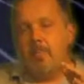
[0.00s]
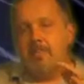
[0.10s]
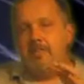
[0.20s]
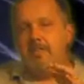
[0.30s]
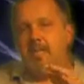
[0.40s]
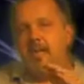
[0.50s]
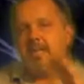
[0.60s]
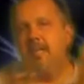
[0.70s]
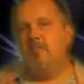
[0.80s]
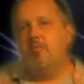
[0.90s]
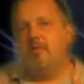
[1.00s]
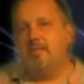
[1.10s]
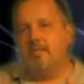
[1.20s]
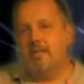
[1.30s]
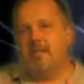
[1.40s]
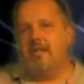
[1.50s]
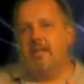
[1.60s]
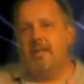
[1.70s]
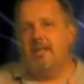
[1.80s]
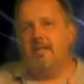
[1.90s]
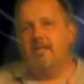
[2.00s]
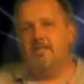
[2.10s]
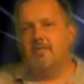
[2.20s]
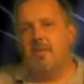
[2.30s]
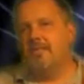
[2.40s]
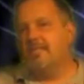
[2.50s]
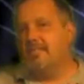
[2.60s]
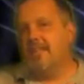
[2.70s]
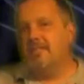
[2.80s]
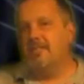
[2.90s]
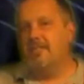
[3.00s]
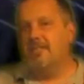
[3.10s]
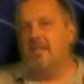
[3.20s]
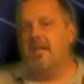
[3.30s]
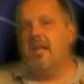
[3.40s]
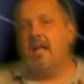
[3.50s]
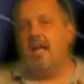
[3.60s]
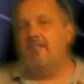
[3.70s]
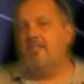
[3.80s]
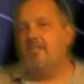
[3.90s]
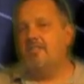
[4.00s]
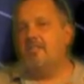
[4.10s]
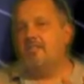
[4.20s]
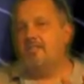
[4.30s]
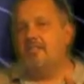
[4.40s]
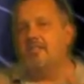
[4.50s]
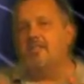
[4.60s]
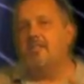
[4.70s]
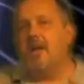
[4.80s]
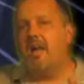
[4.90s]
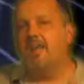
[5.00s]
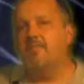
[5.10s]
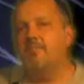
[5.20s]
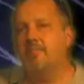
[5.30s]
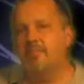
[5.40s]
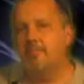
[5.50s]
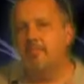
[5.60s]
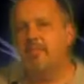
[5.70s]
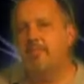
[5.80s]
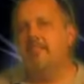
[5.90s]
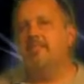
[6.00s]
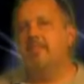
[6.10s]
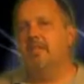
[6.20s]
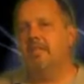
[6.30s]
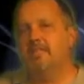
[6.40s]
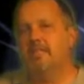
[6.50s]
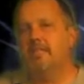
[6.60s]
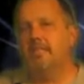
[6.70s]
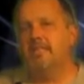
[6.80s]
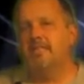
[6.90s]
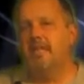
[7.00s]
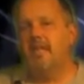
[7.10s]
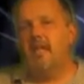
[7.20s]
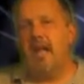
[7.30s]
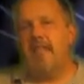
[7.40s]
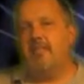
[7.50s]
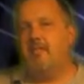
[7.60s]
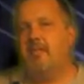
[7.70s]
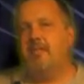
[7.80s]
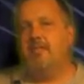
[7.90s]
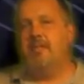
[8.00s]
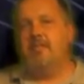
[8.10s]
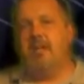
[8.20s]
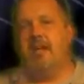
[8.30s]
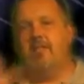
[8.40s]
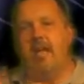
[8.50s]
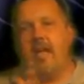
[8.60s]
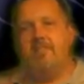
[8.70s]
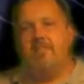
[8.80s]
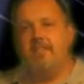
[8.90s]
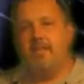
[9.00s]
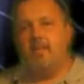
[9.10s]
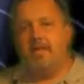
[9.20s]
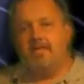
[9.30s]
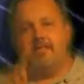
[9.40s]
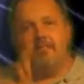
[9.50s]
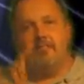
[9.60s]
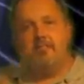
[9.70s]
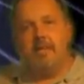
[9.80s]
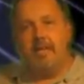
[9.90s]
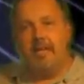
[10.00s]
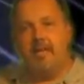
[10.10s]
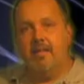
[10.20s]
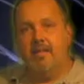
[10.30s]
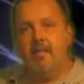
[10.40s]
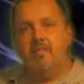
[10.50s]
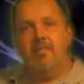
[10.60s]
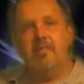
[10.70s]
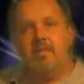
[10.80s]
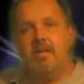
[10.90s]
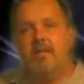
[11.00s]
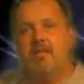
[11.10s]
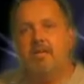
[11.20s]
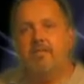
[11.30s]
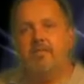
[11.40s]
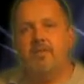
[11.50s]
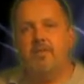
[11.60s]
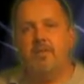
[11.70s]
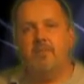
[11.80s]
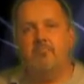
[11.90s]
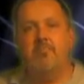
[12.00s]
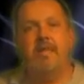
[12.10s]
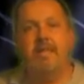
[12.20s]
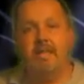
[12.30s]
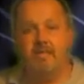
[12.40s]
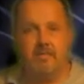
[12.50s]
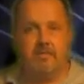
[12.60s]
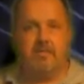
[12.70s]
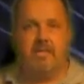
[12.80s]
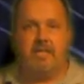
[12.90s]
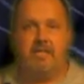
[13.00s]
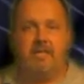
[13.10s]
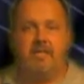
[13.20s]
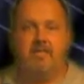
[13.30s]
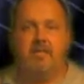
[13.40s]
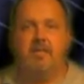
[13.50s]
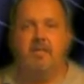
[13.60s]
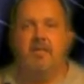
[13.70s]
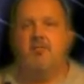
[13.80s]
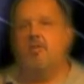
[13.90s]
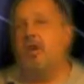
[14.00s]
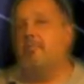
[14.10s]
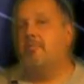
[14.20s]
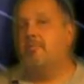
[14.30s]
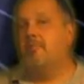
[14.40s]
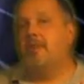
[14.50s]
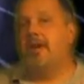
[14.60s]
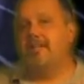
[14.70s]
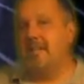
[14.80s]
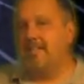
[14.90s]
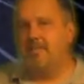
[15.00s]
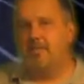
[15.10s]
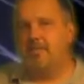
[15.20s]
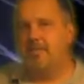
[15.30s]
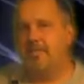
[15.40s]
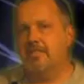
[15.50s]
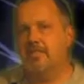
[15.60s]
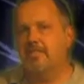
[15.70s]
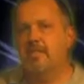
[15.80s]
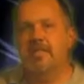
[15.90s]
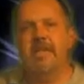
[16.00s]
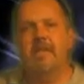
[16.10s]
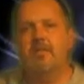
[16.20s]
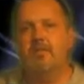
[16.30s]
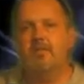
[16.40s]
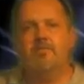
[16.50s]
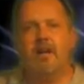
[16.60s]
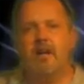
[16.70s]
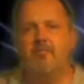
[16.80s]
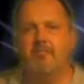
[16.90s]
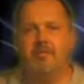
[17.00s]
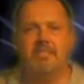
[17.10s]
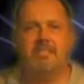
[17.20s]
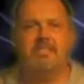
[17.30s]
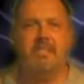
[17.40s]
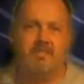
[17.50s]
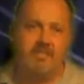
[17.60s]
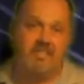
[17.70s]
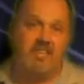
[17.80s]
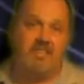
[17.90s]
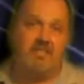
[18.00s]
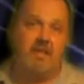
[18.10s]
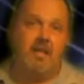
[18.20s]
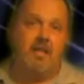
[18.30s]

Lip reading: But there's a lot of keywords on the internet surrounding tattoos, and there's just a lot of them. There's millions and millions of clicks, and then when you look at the other half of the equation, the money, there's not a lot of money in those clicks. Like, you can probably buy tattoo clicks for a nickel, 5, maybe 6, 7 cents.